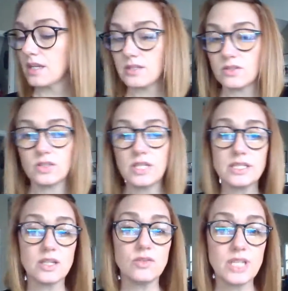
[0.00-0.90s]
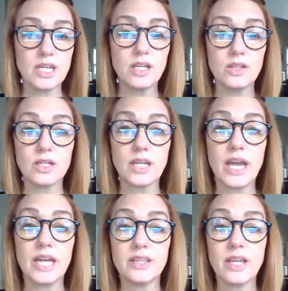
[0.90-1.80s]
So let's go take a look
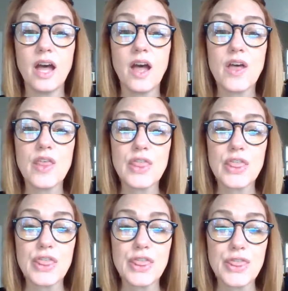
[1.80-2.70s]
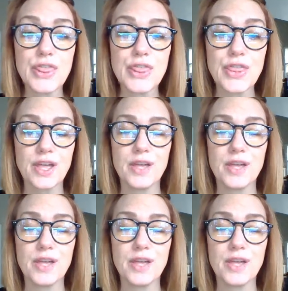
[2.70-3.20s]
at the th.